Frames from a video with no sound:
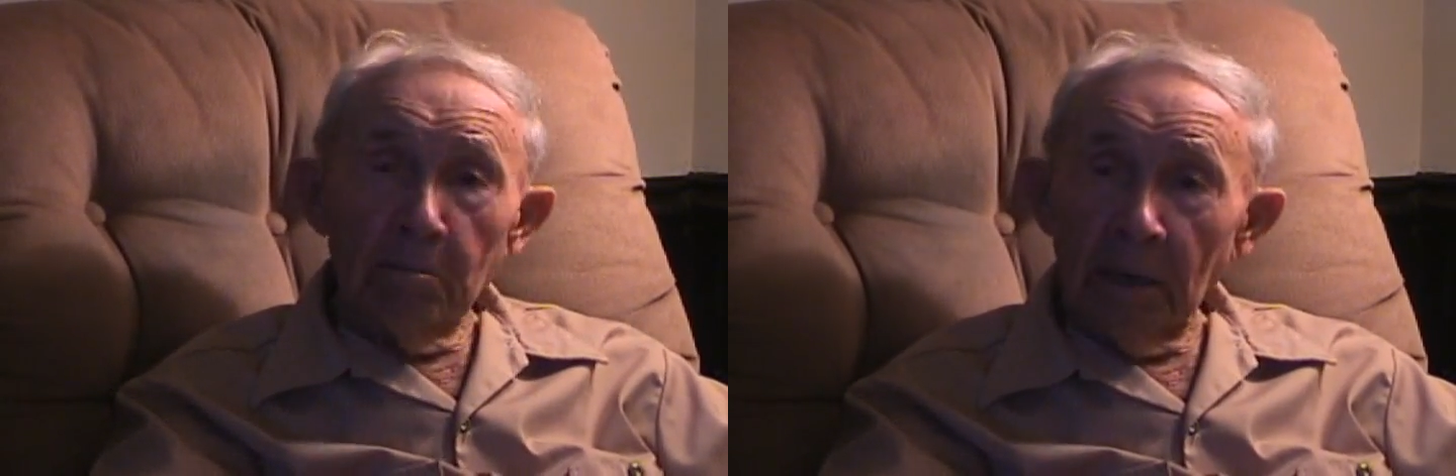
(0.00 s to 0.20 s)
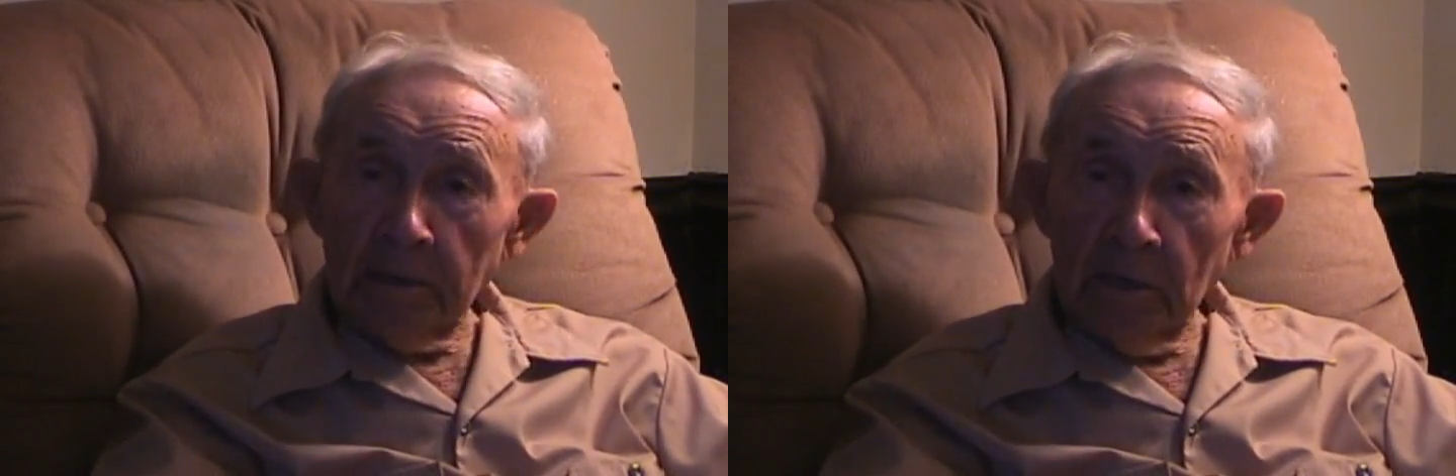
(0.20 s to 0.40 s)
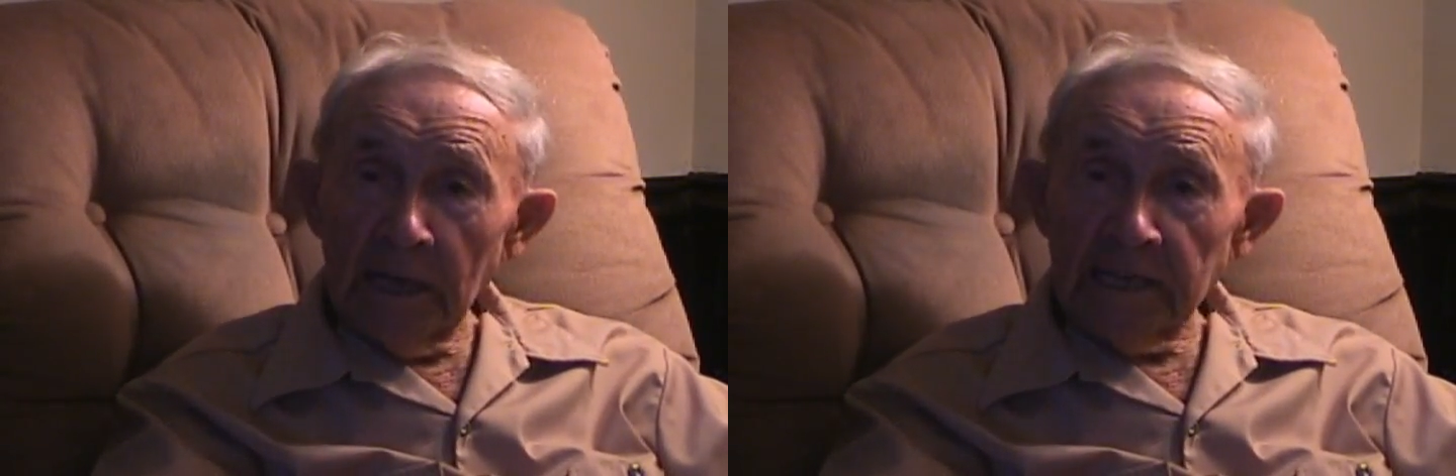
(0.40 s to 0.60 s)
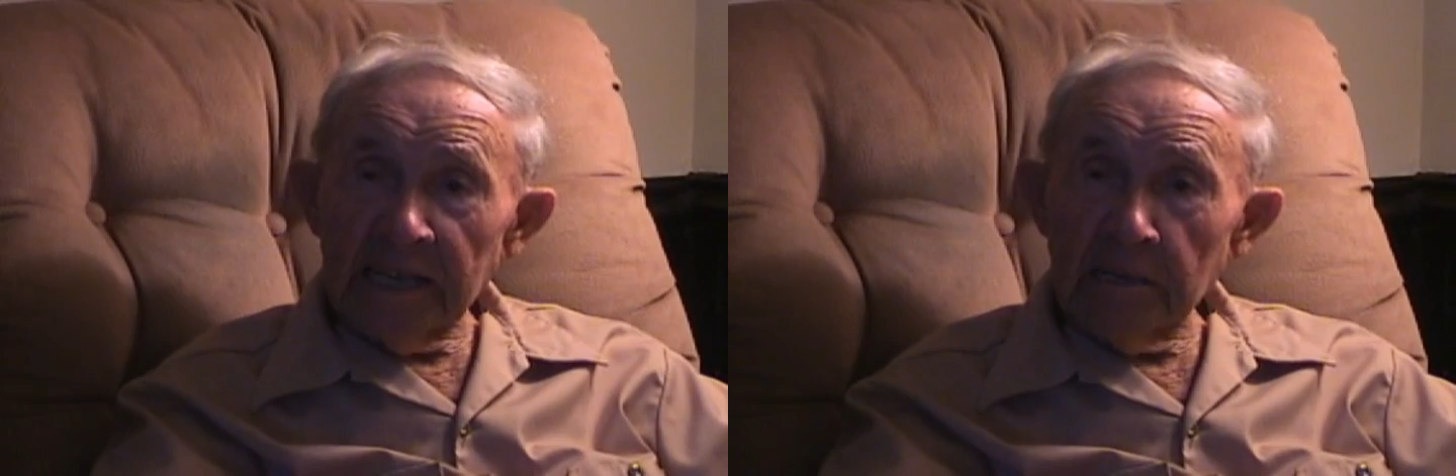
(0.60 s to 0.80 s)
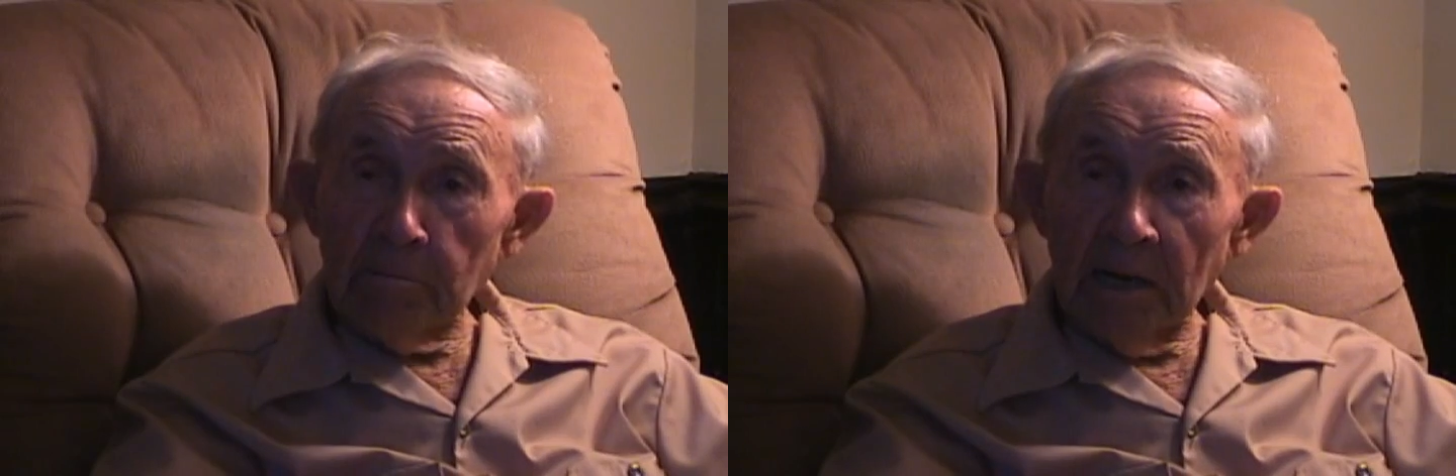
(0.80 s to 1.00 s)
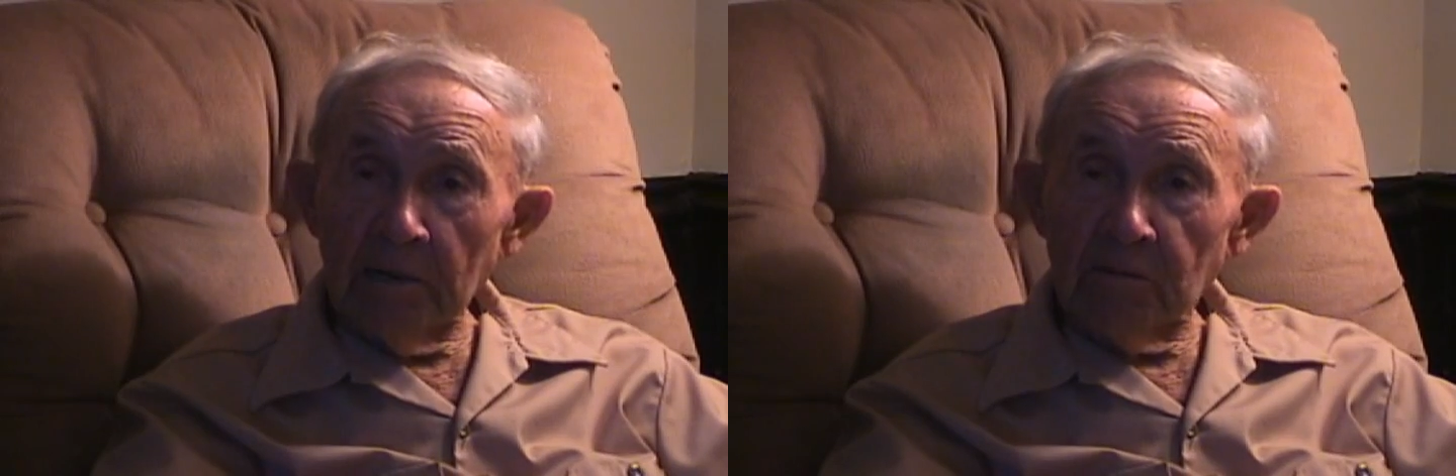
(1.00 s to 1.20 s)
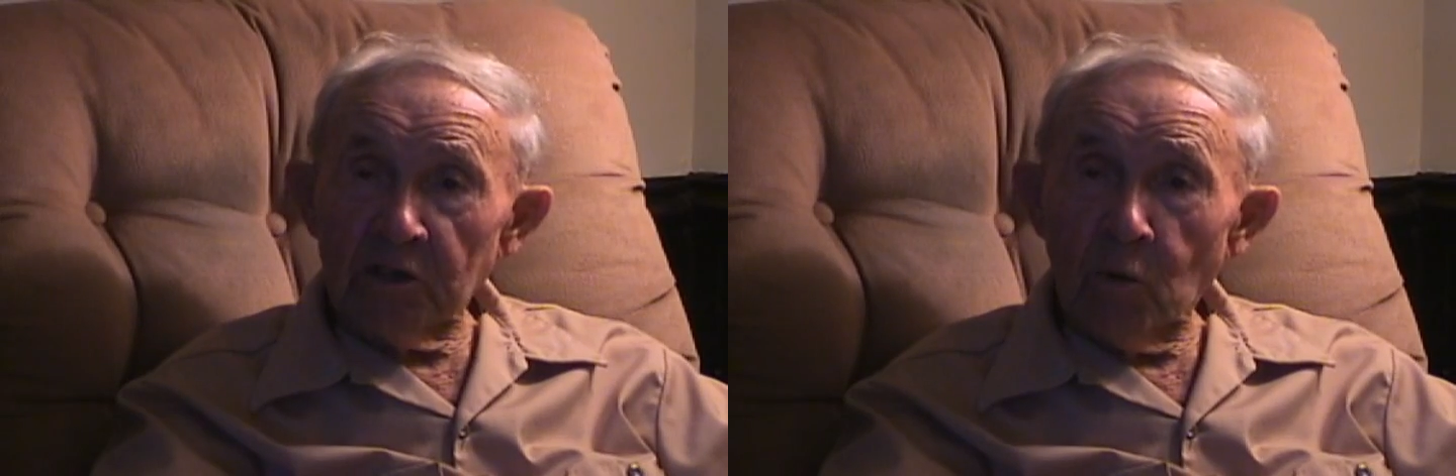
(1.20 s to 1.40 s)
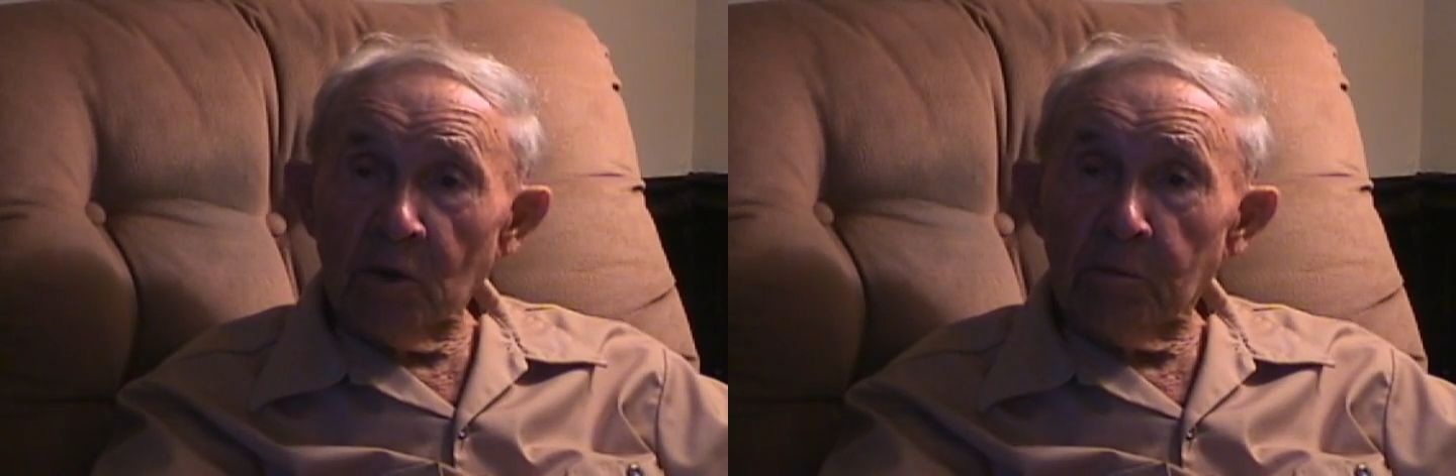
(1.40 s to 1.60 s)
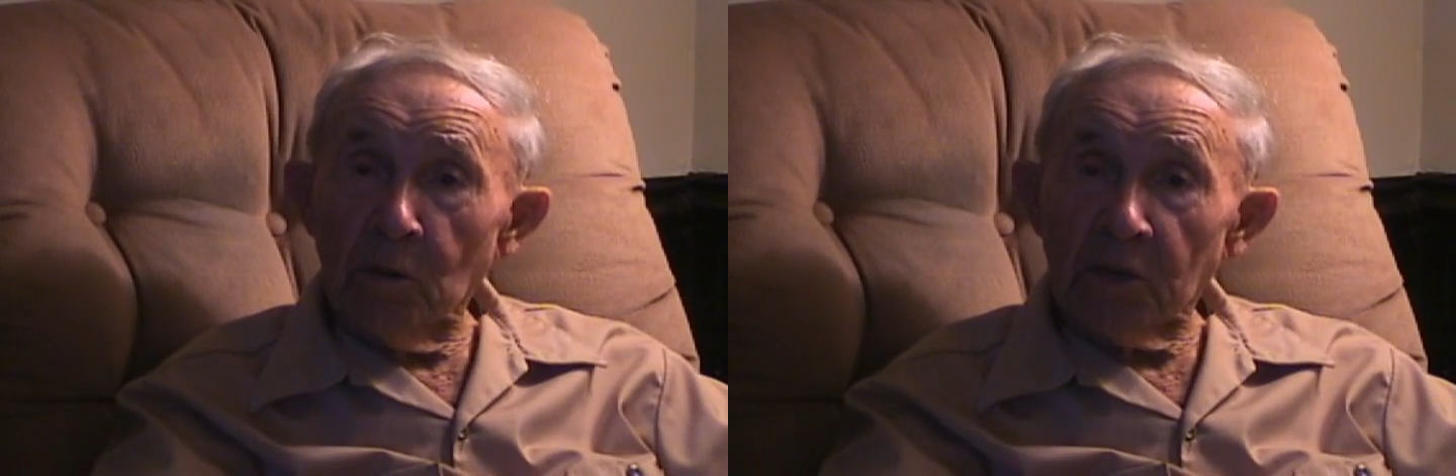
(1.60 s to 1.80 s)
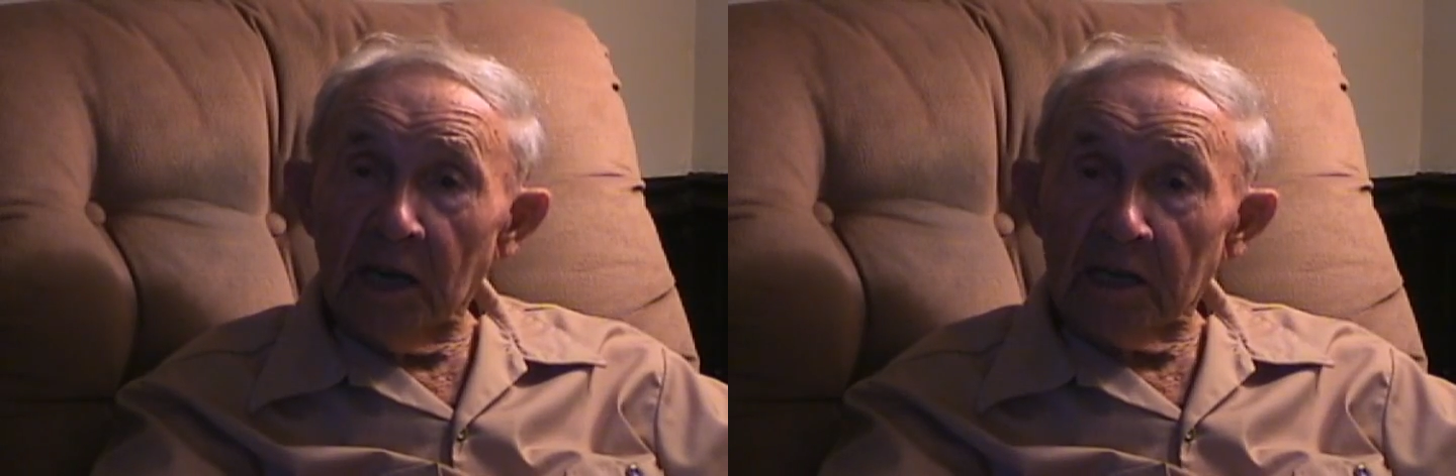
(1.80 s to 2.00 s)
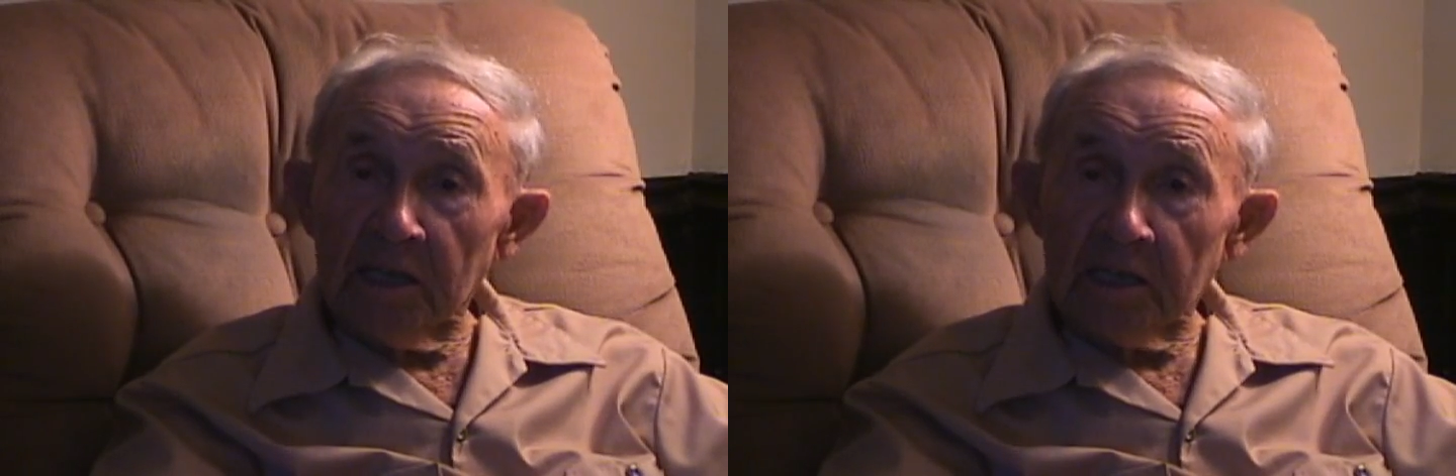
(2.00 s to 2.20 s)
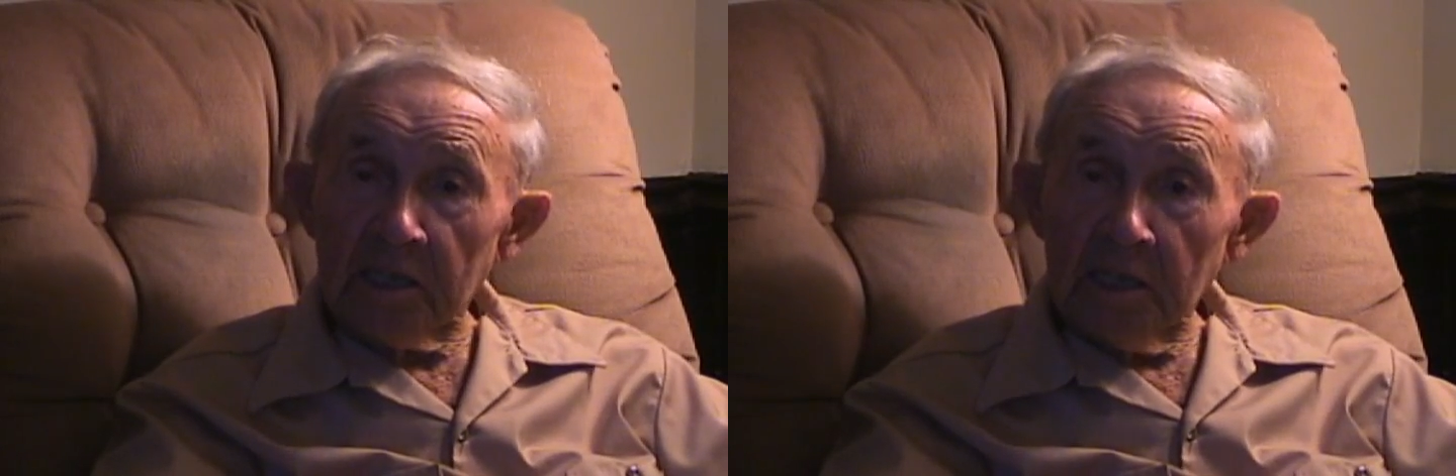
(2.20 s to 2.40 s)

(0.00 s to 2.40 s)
But the lady he married was over in Pocahontas.